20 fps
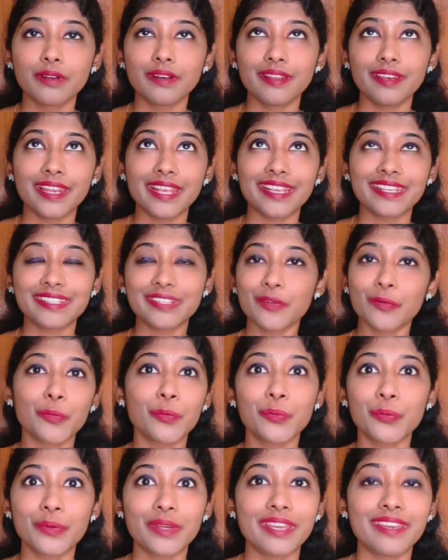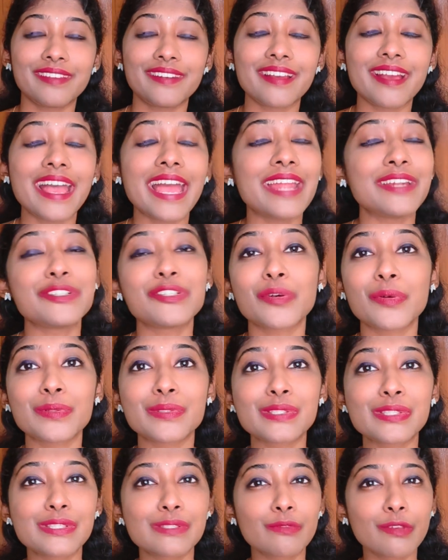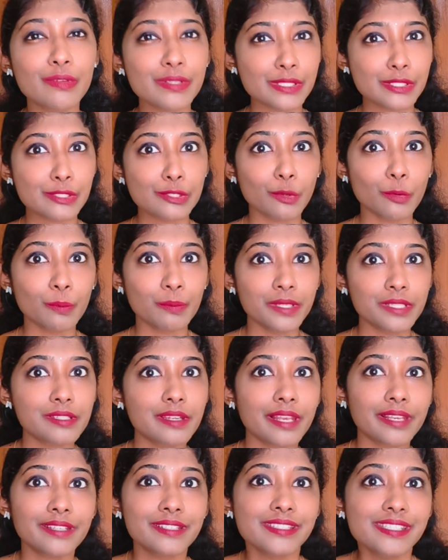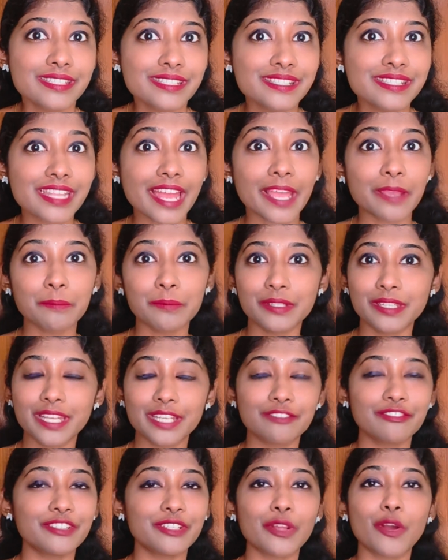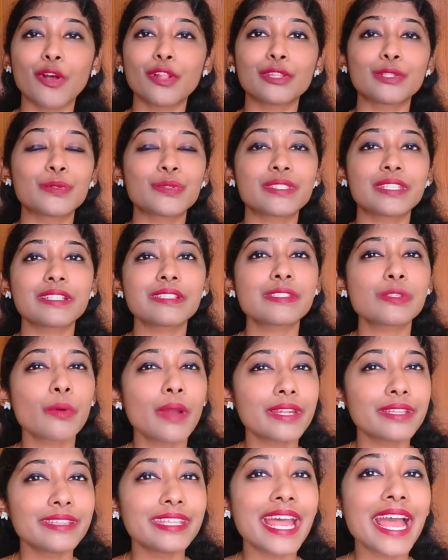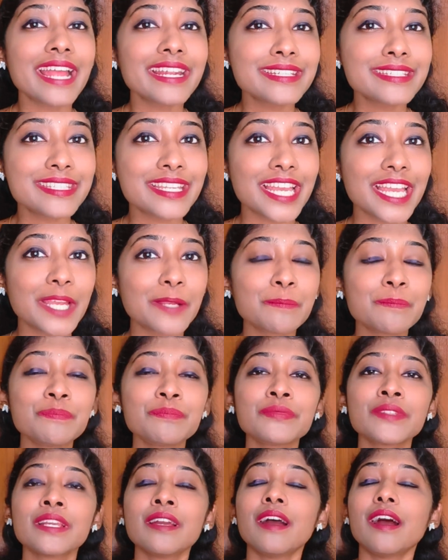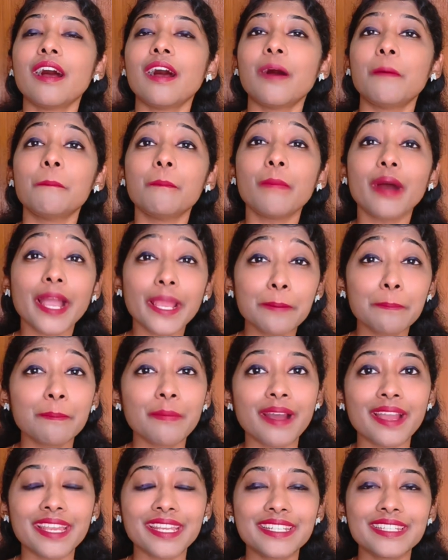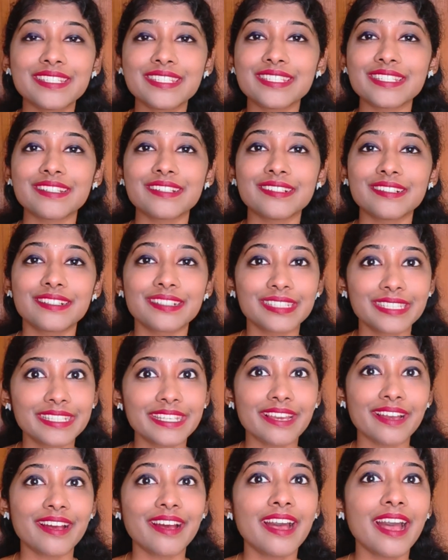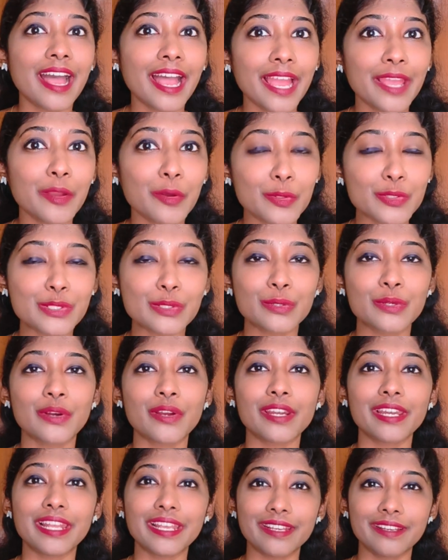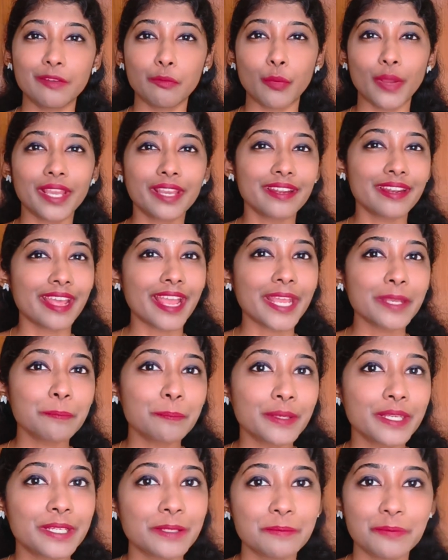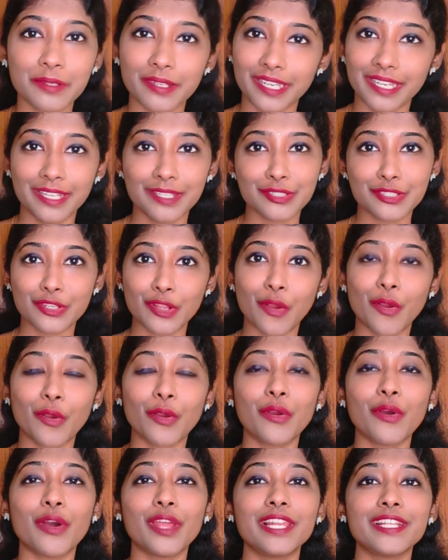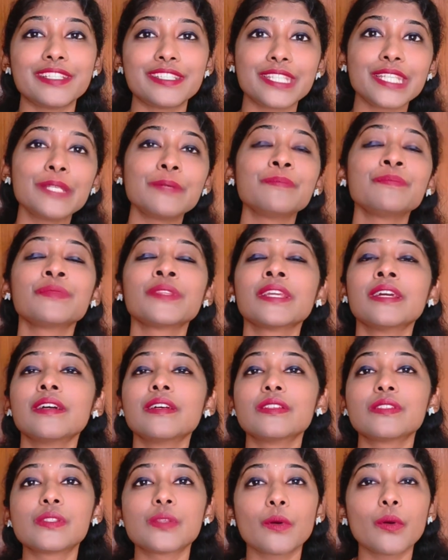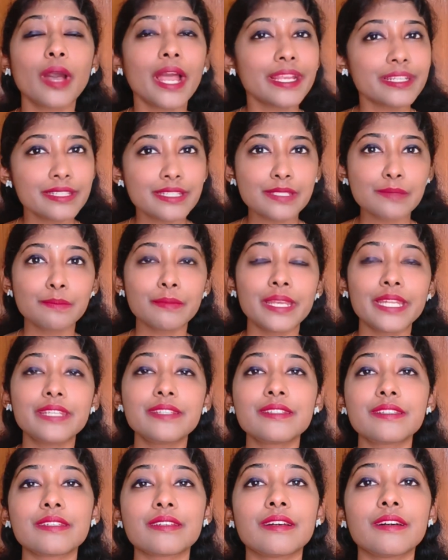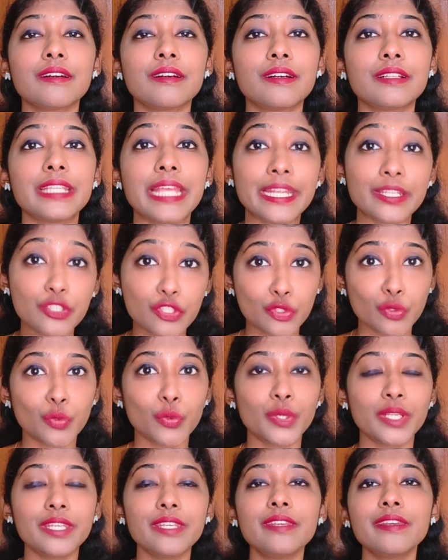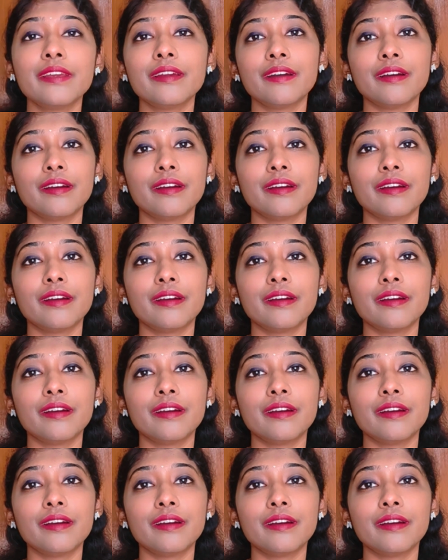and all, we were so much like, is it cyber knife and all those things. So at that time, my mind, I also got like, why can't I pick up radiation oncology? So I just met the HOD,